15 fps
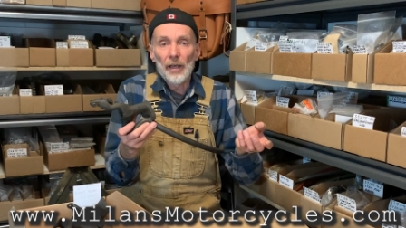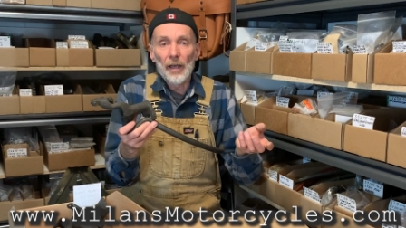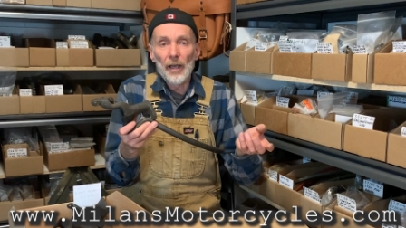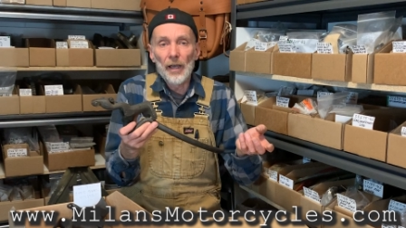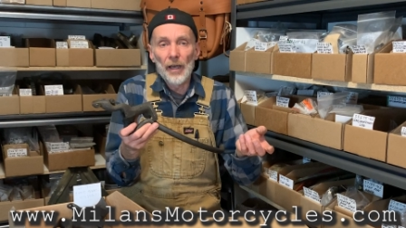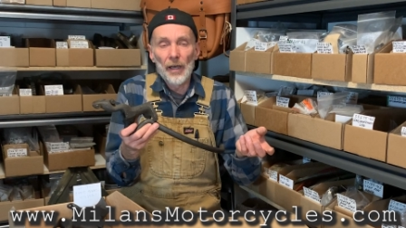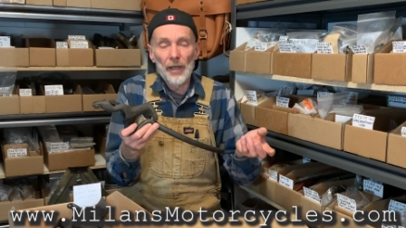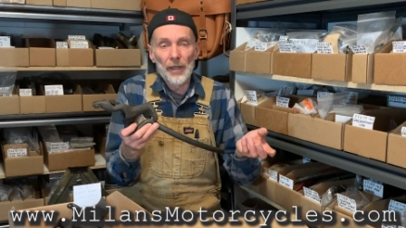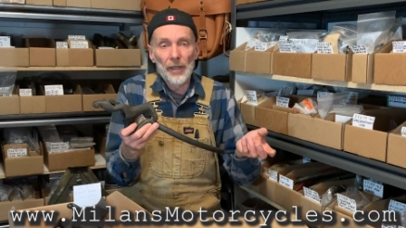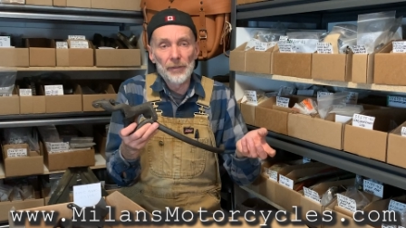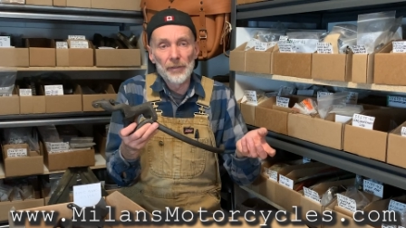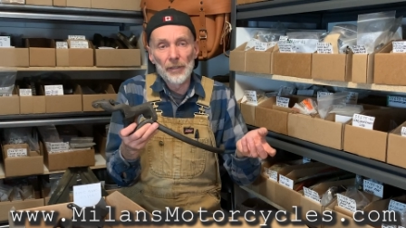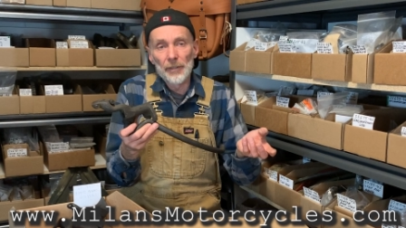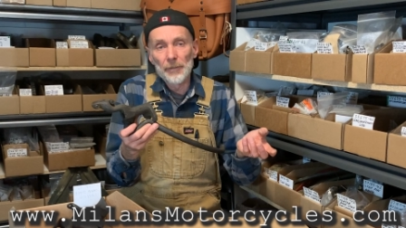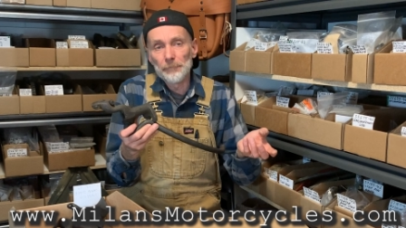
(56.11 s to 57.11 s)

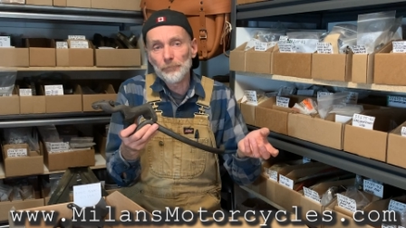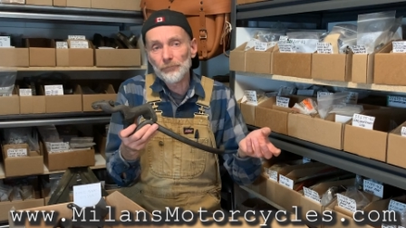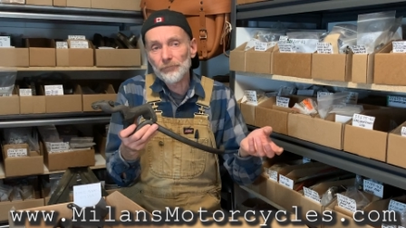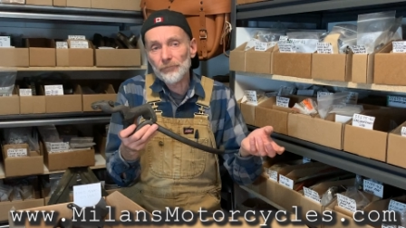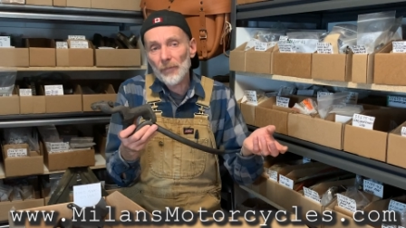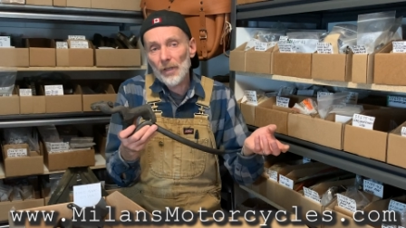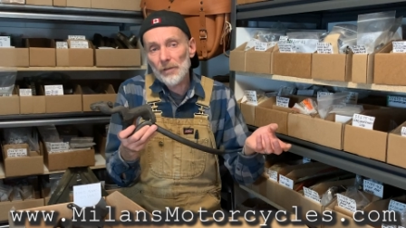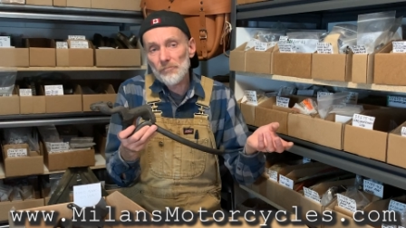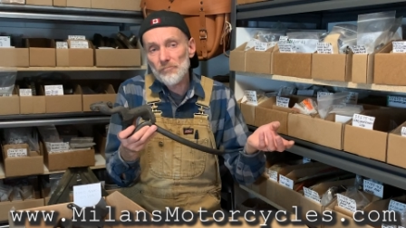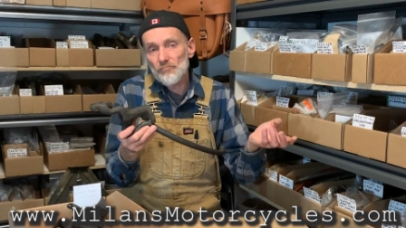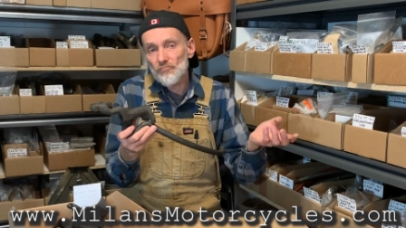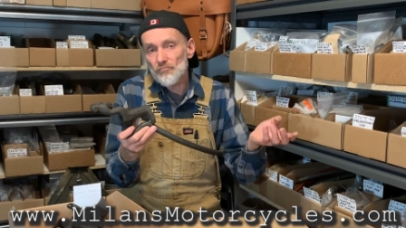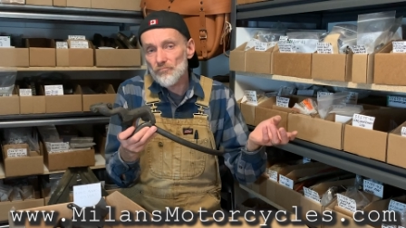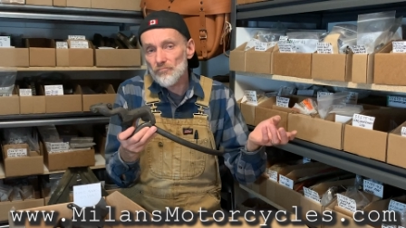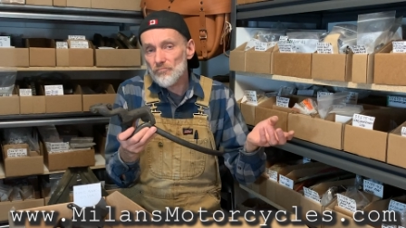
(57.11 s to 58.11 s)
and
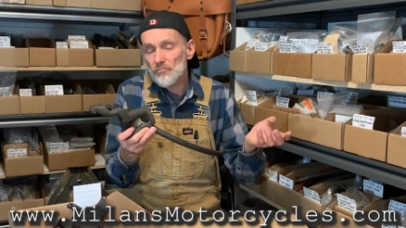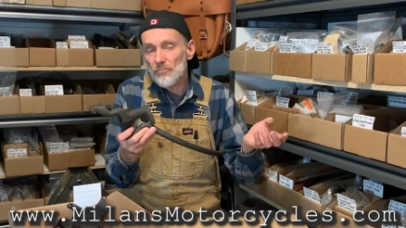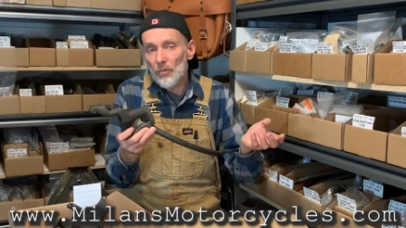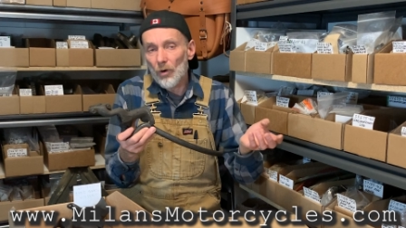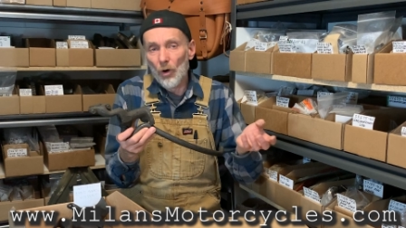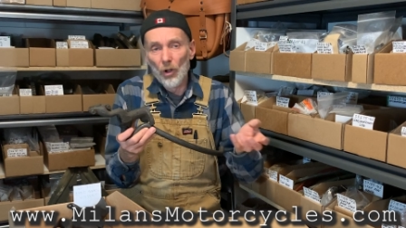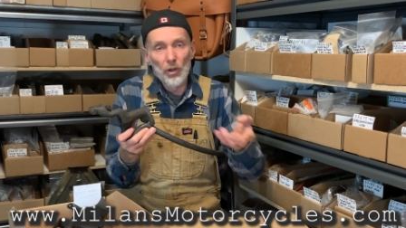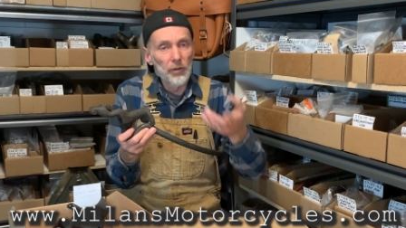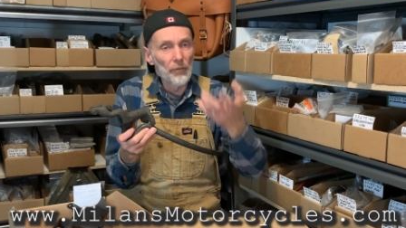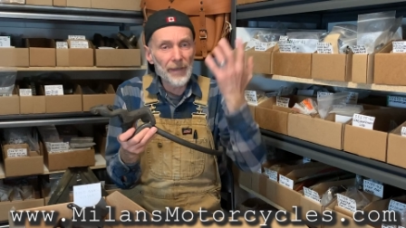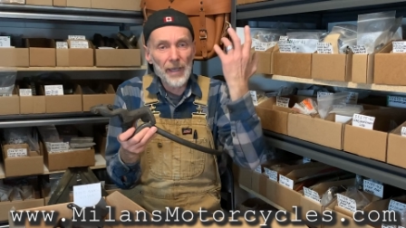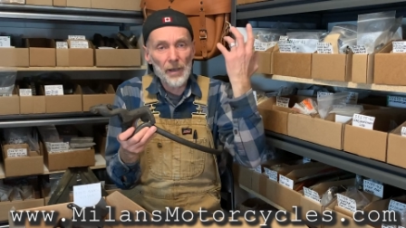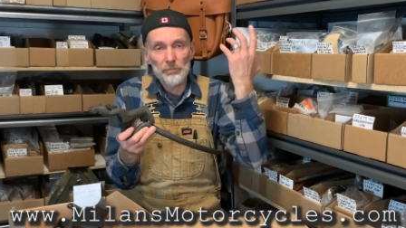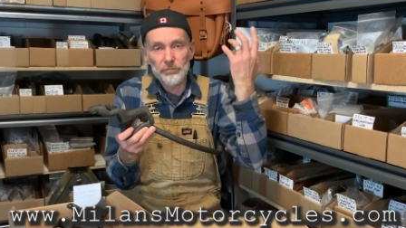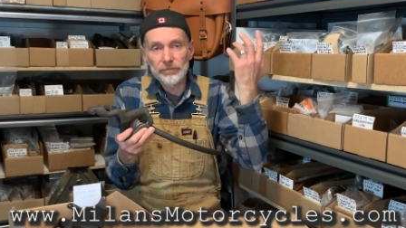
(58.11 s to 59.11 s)
all the
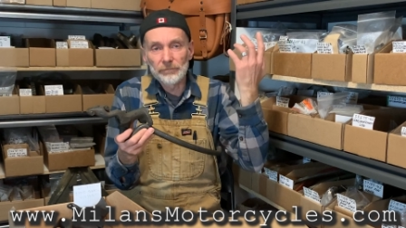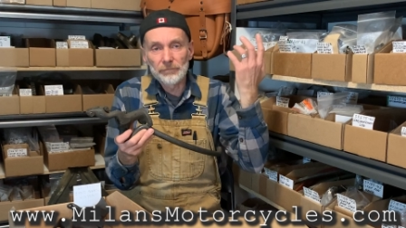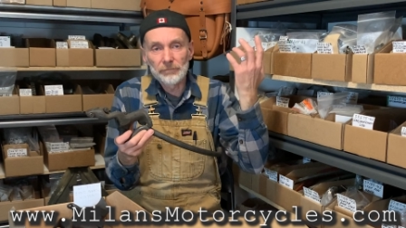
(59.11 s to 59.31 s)
way up.